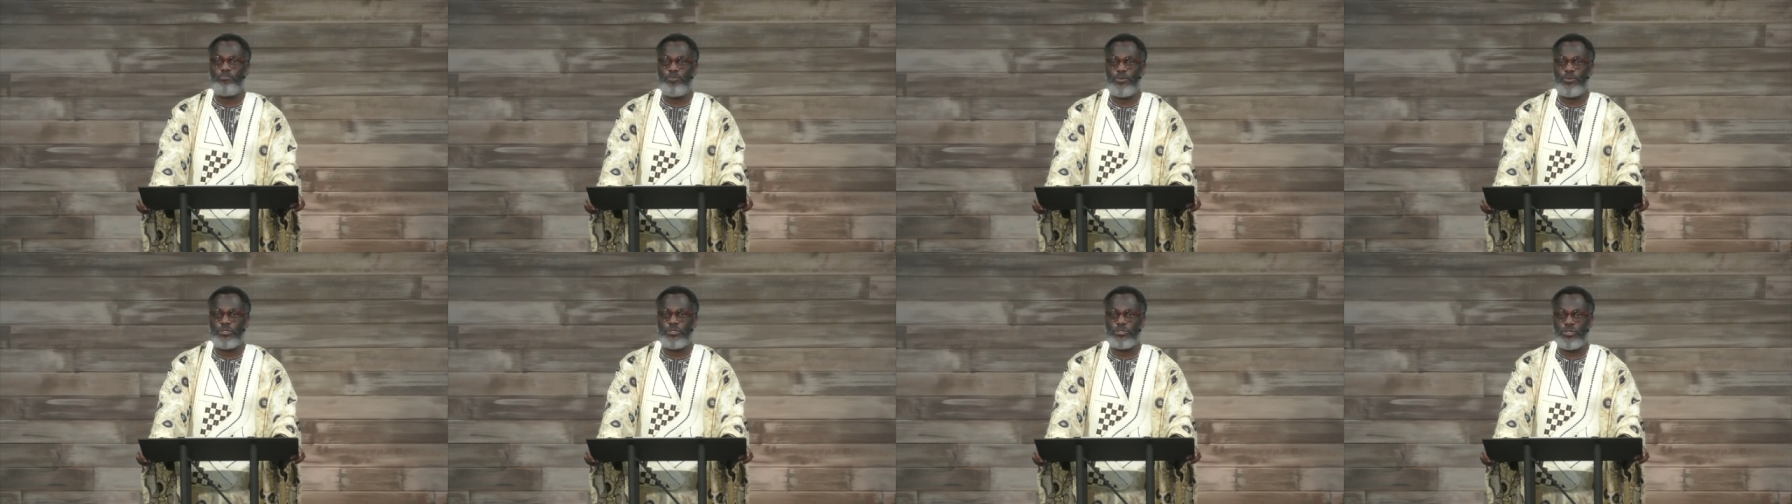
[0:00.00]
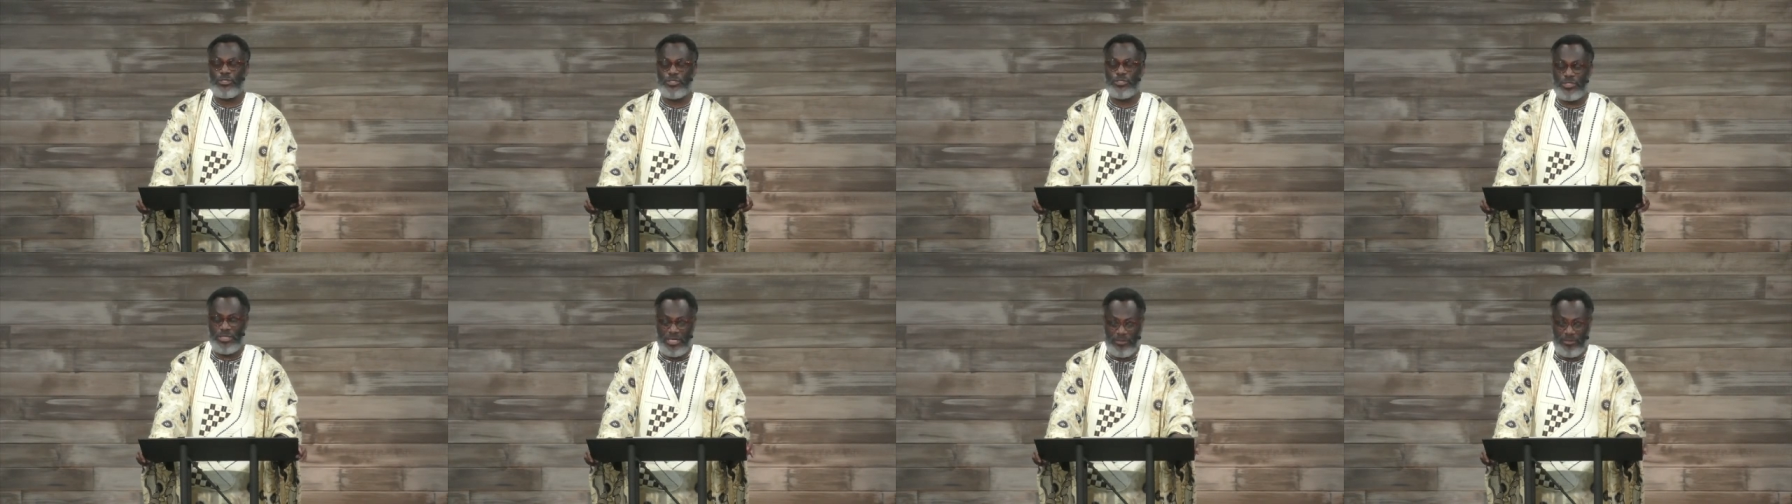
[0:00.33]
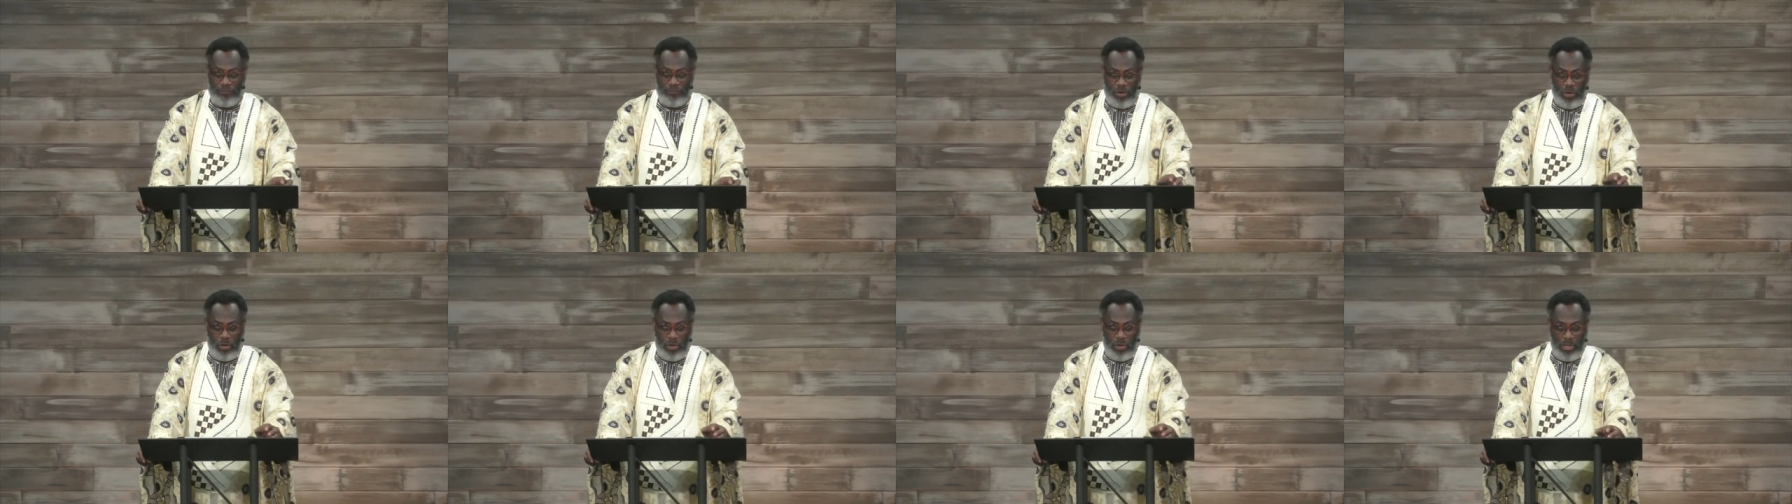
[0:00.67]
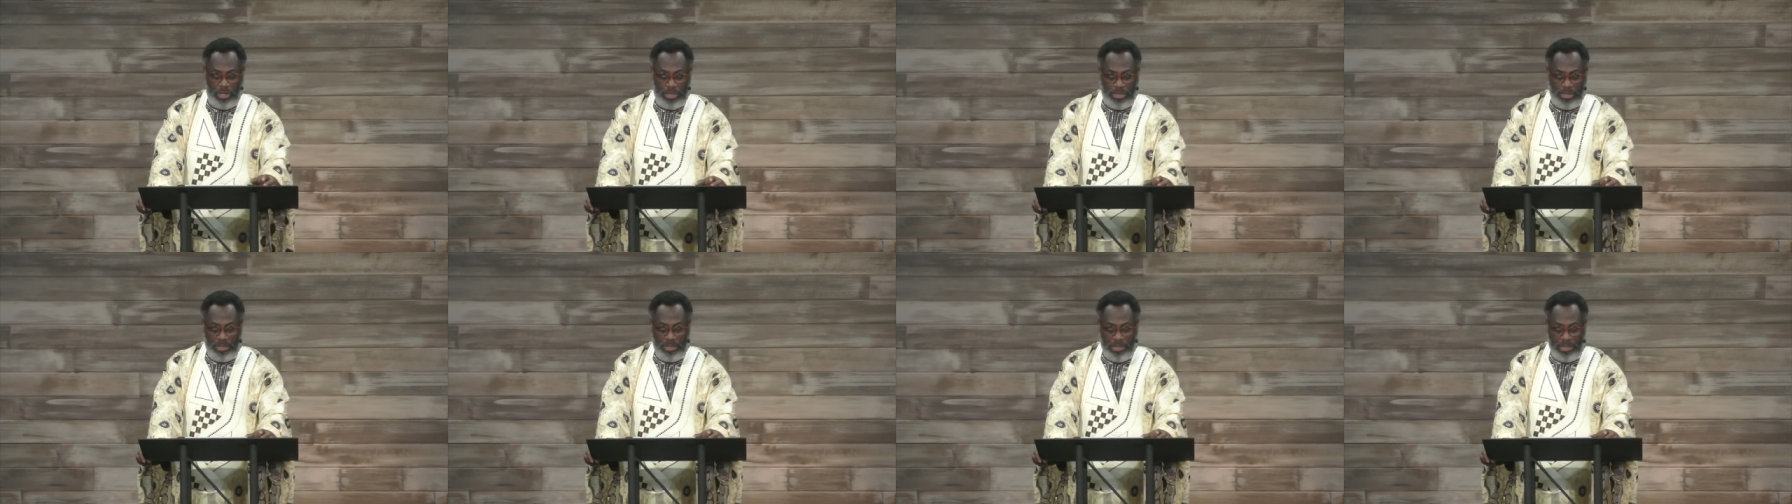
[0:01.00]
put yourself
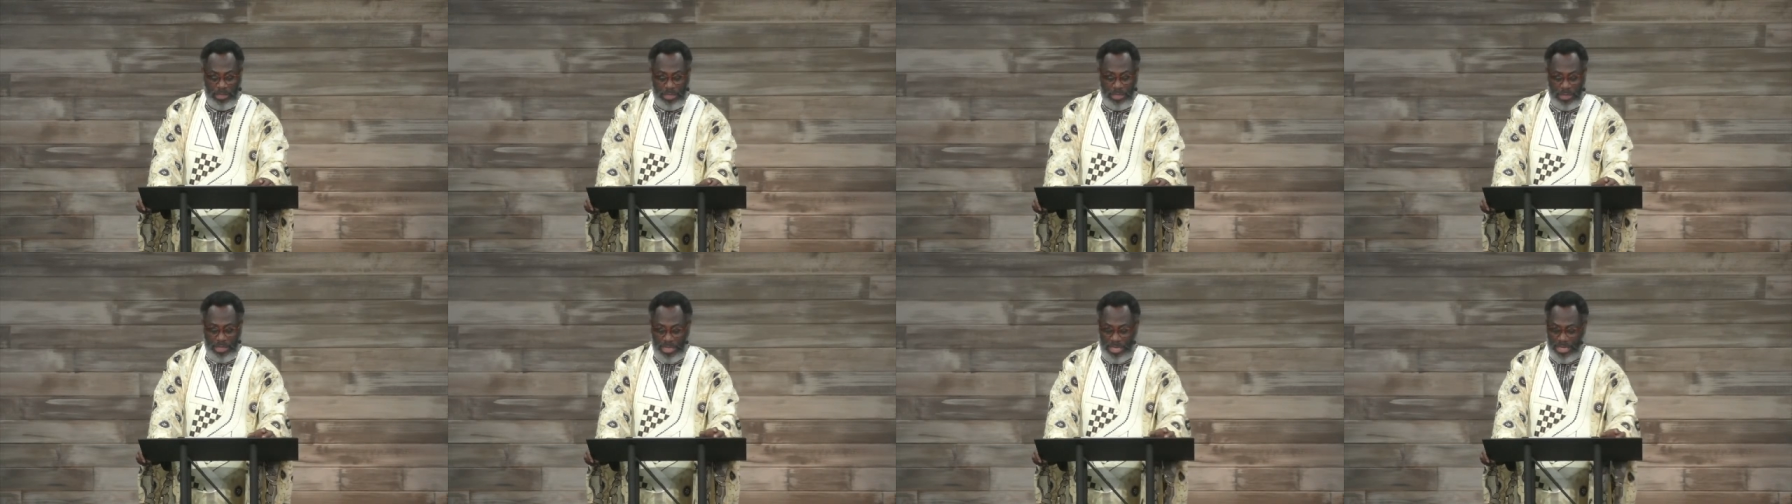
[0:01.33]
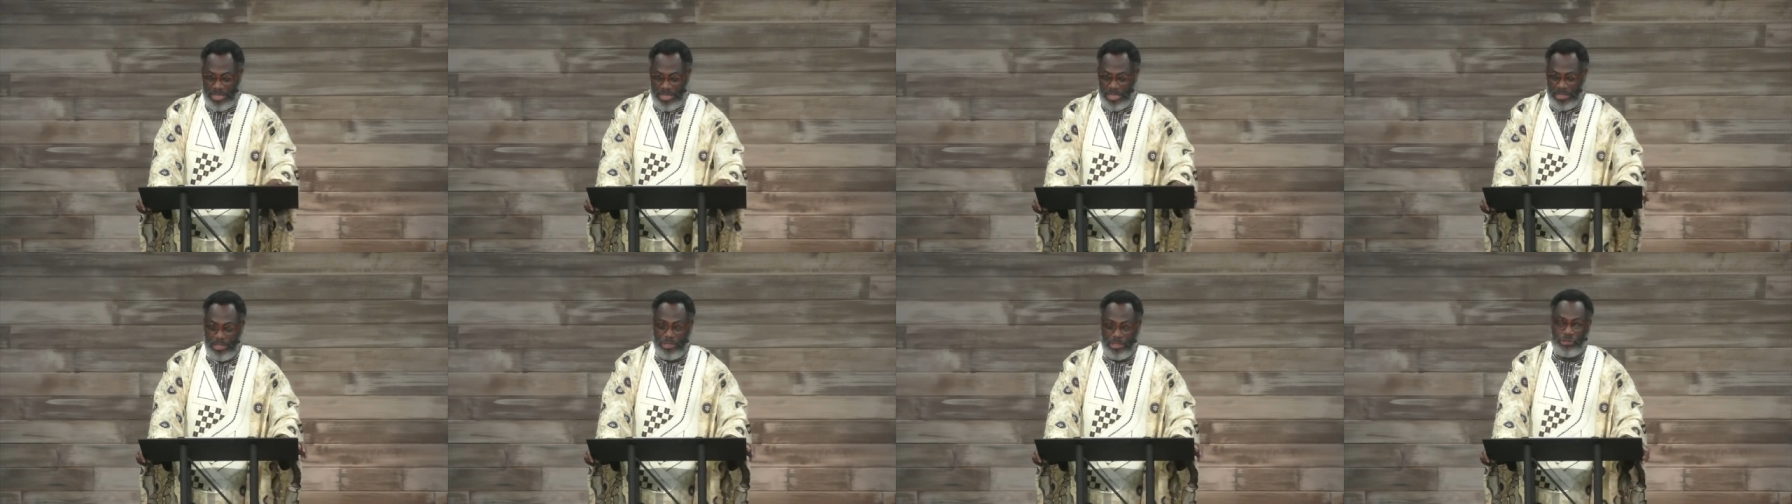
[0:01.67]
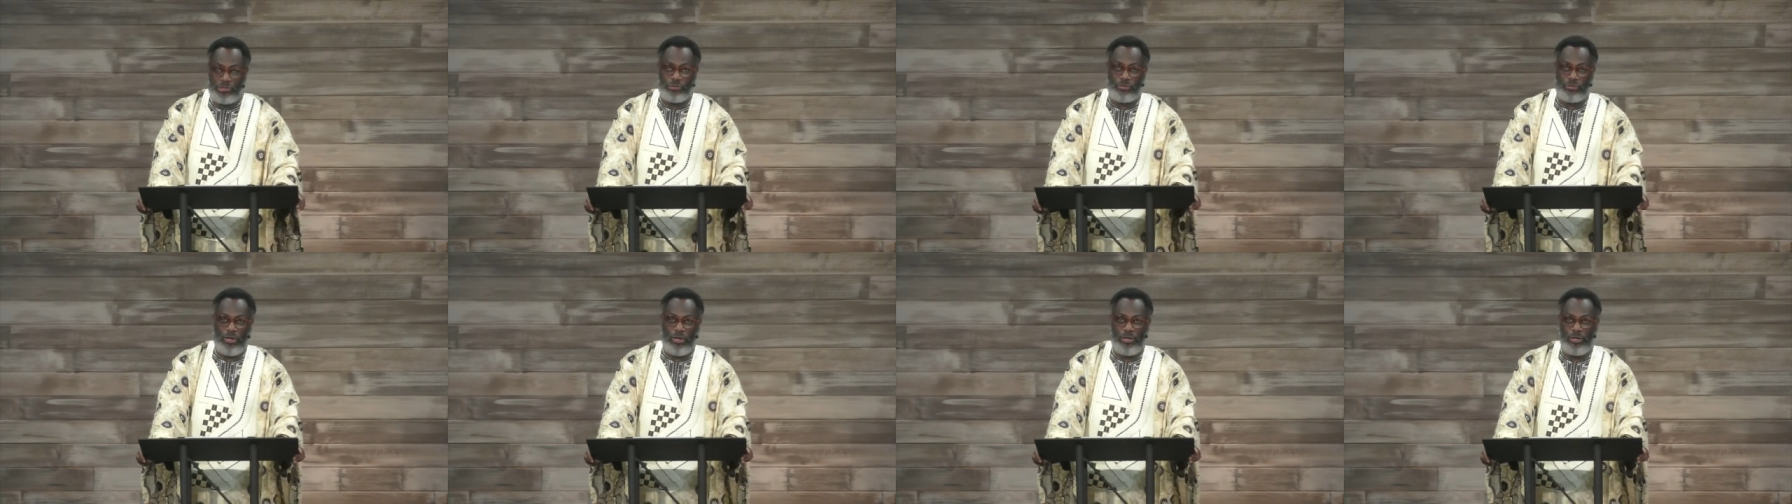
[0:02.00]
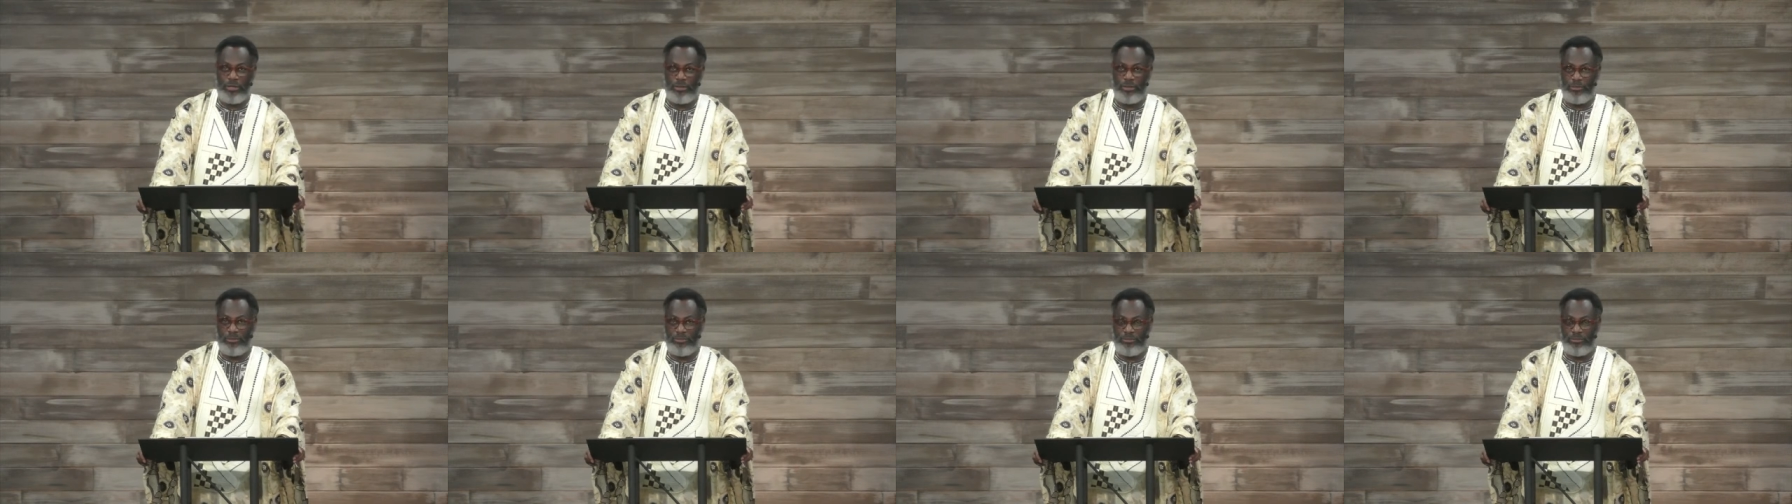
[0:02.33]
on. It can destroy
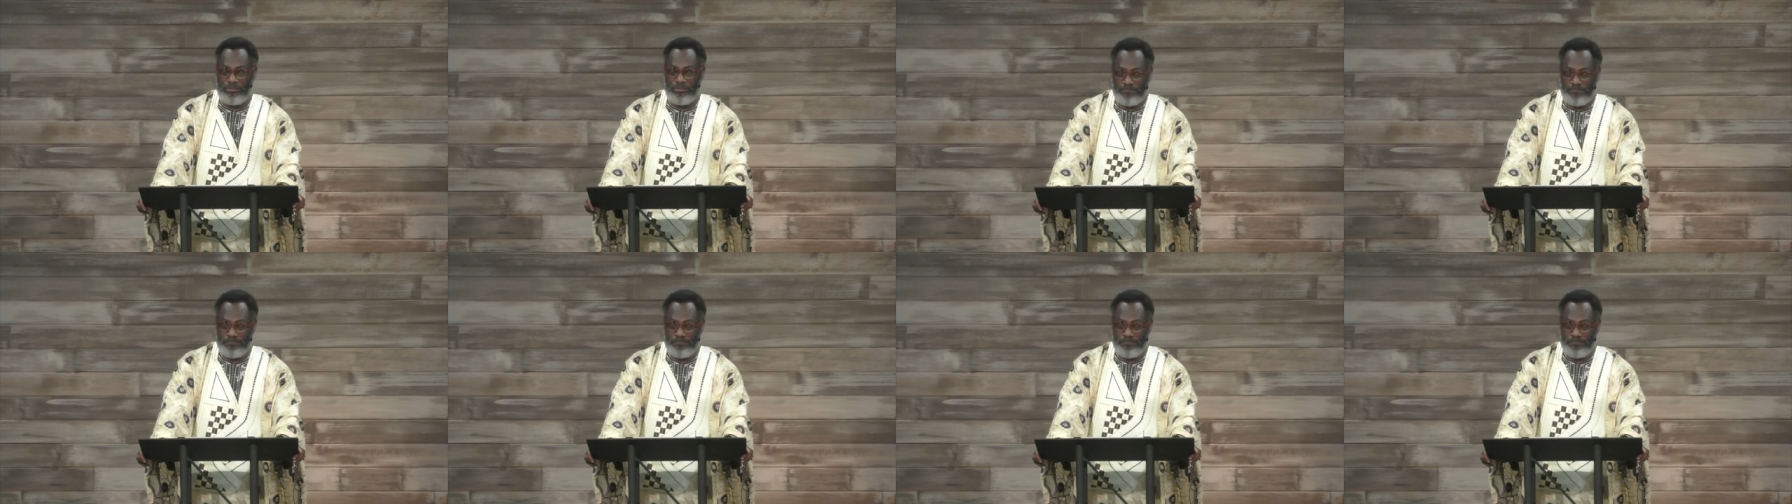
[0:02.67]
you.